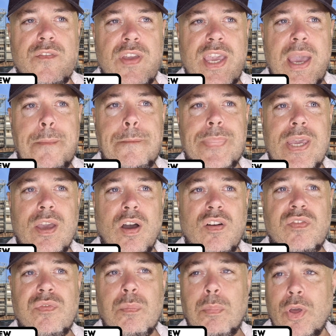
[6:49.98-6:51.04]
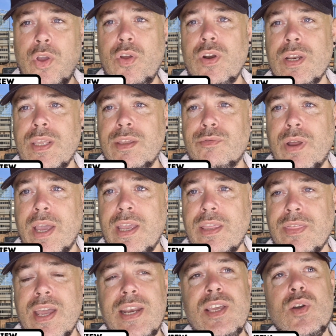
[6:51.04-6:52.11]
get beat off Burnley, right,
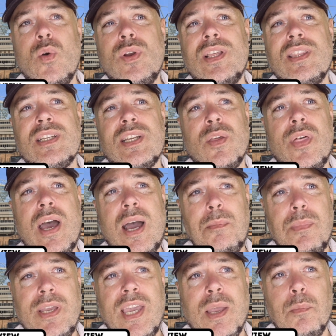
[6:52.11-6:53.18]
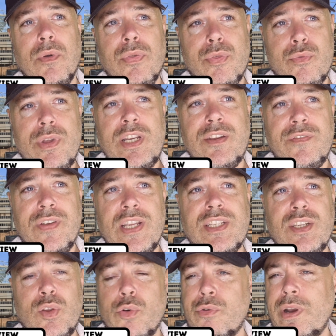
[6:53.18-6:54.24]
then you're going into the Southampton game with three defeats
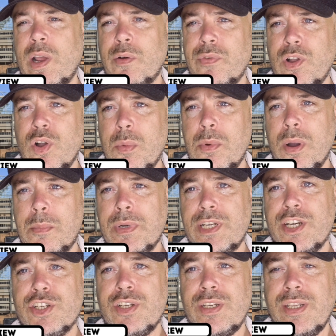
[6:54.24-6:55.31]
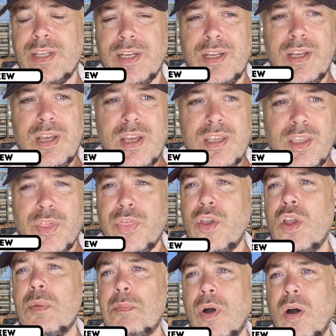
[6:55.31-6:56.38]
and you're already out of a cup competition. You're
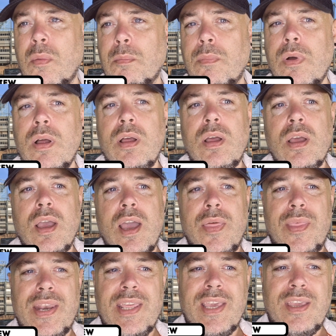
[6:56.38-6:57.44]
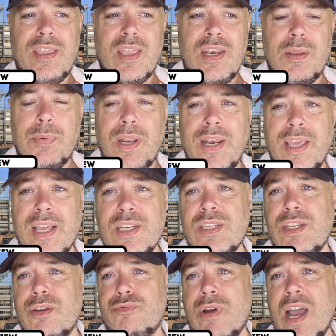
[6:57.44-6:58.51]
third bottom, and then you're playing against
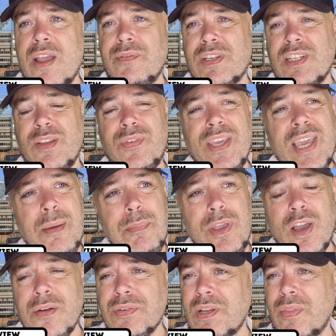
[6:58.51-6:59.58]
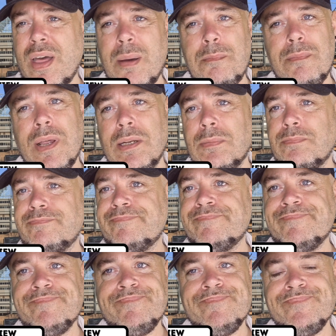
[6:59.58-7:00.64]
your rivals. And if you get beat off Southampton, man,
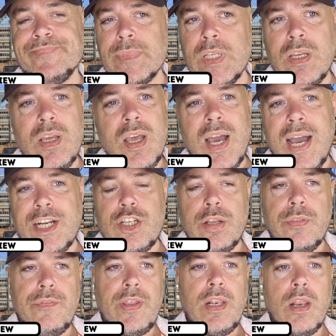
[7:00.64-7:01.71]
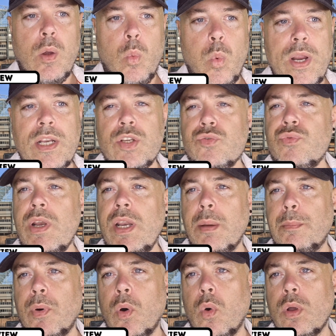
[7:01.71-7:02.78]
I just feel a win is really
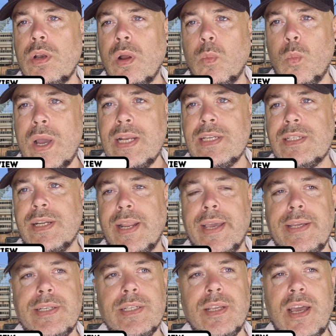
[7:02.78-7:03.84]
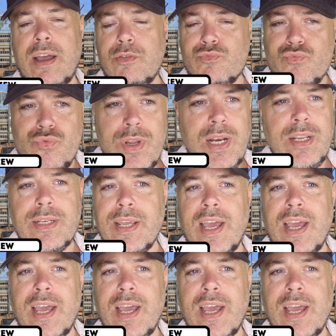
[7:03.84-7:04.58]
important on Wednesday night. I really do. I